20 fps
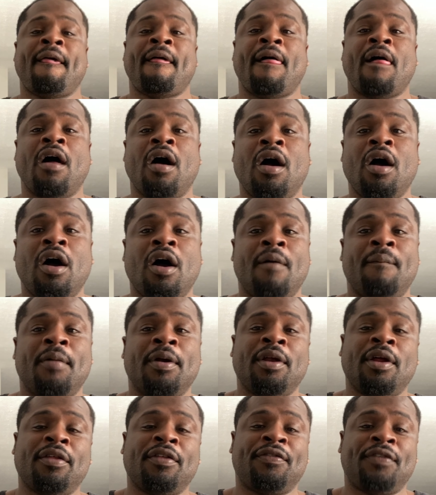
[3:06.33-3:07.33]
Um,
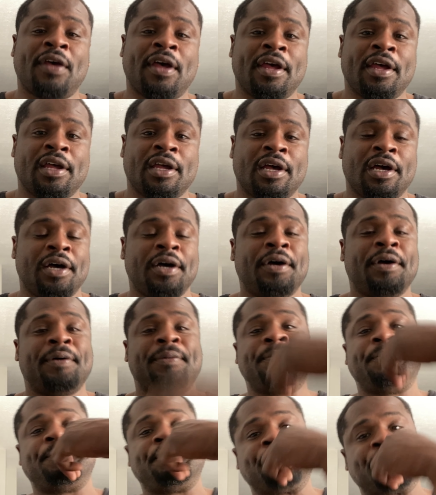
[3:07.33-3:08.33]
another thing.
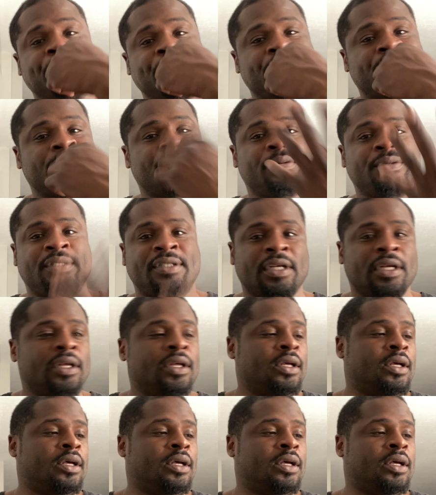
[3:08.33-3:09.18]
Um, let me see.